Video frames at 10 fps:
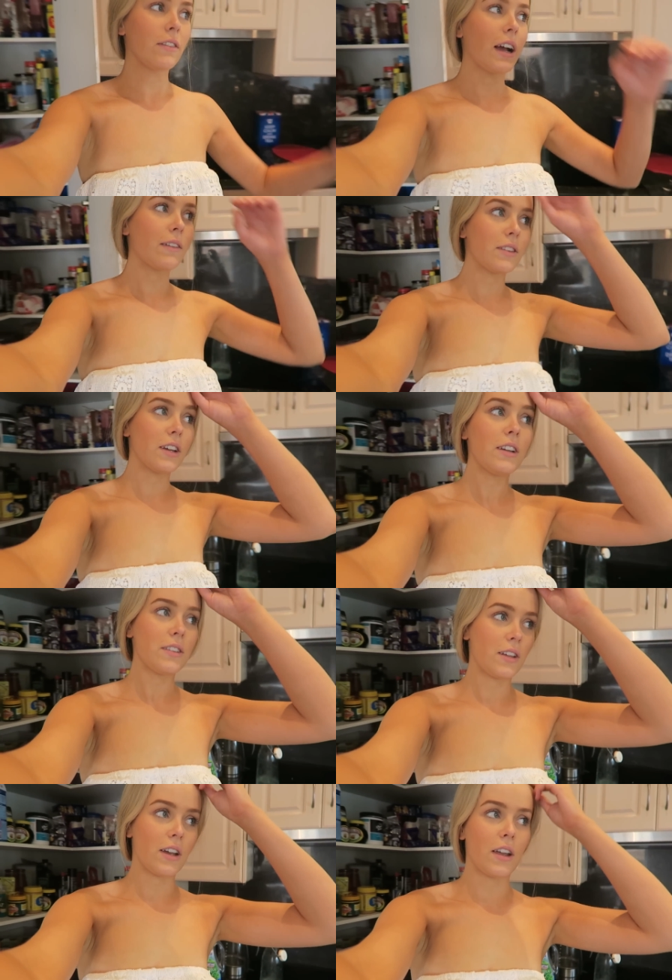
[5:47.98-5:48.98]
arrives, though.
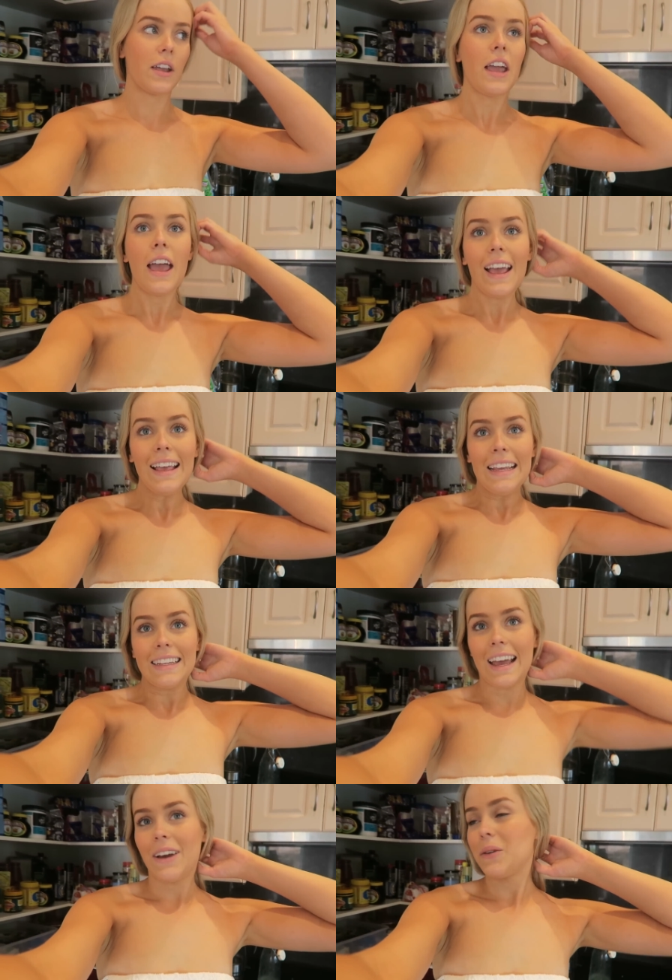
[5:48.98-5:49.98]
So,
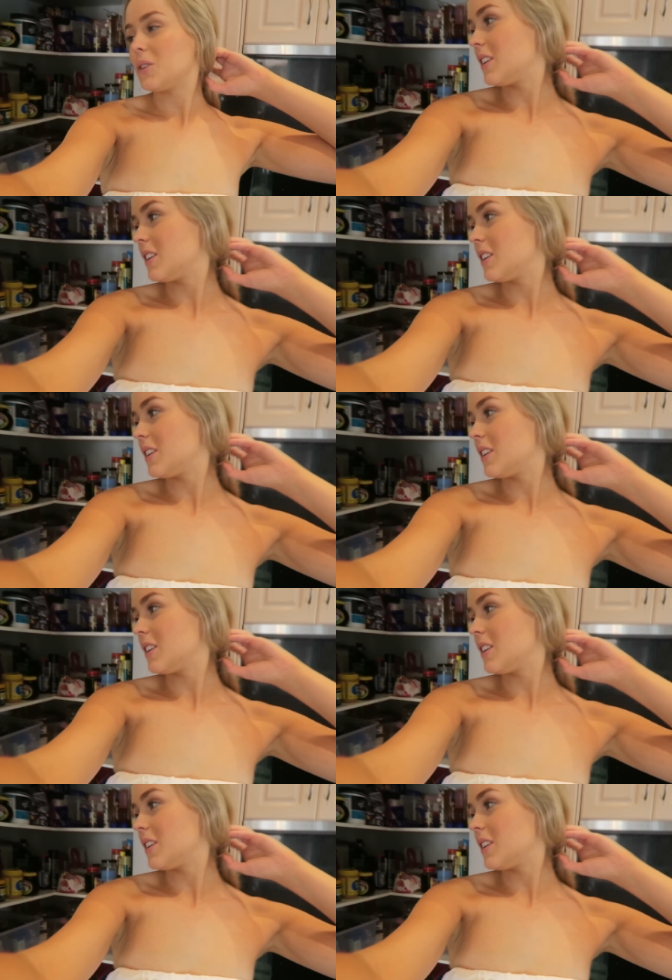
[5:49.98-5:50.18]
yeah, we'll